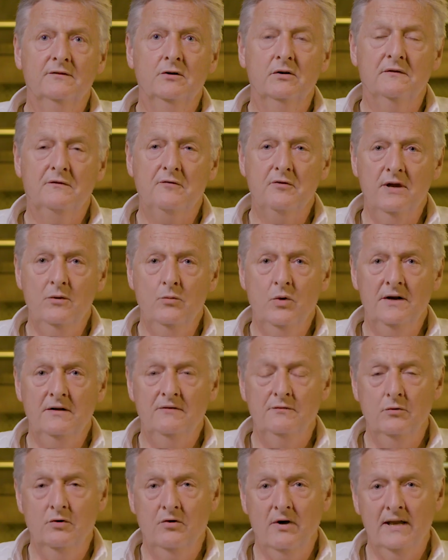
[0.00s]
I've got three
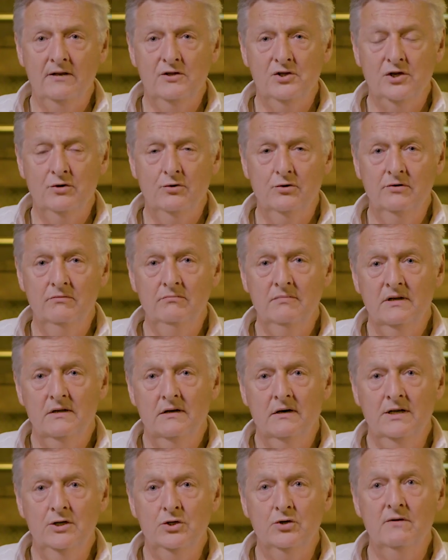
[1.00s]
wonderful grandchildren.
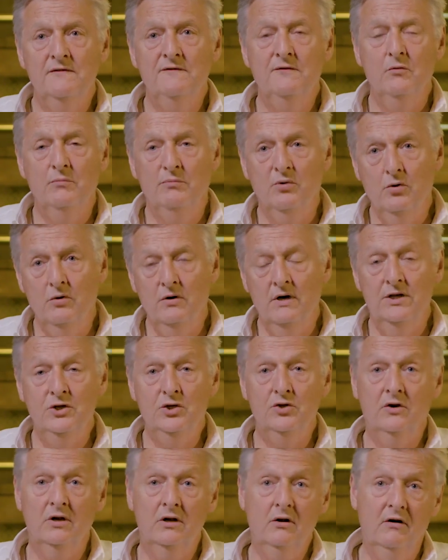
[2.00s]
I enjoy football, I
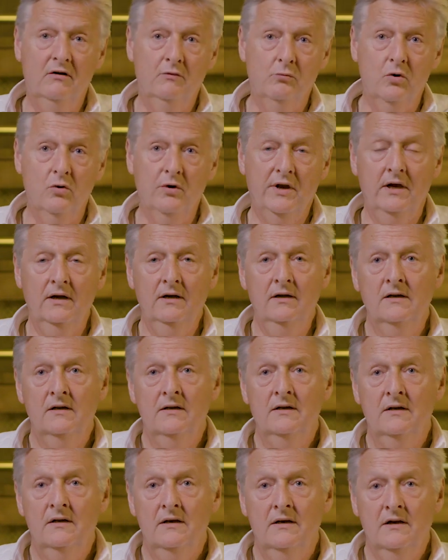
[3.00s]
enjoy a lot of walking.
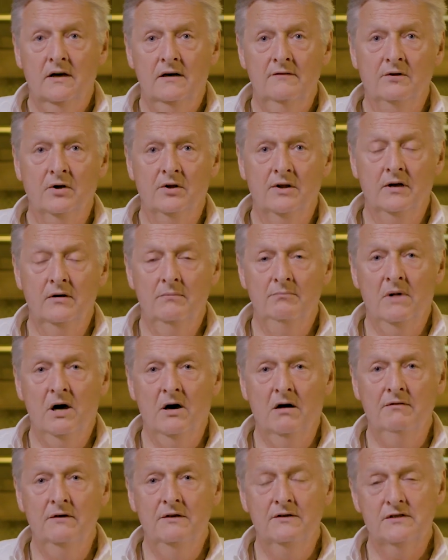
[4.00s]
I've got a
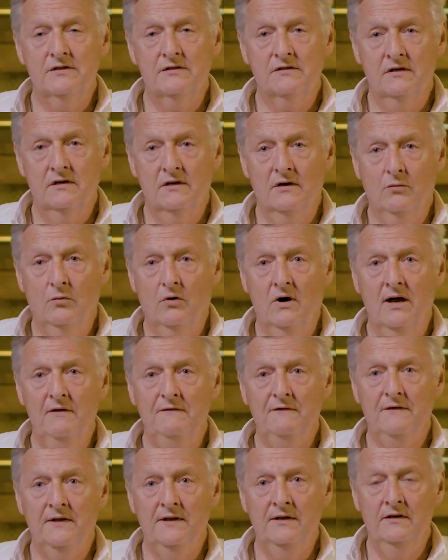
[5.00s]
marvellous
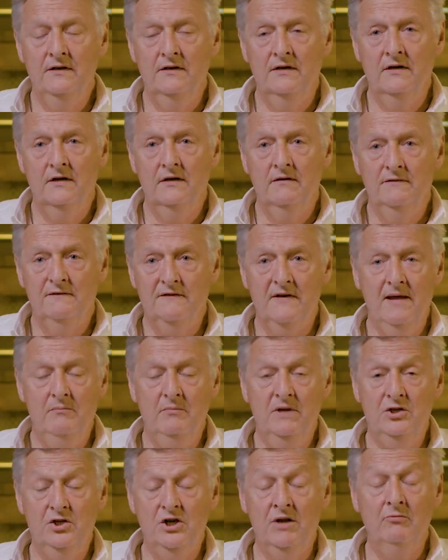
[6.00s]
wife and
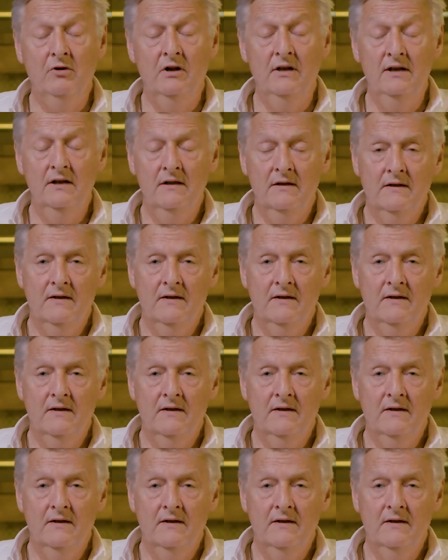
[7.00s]
family generally.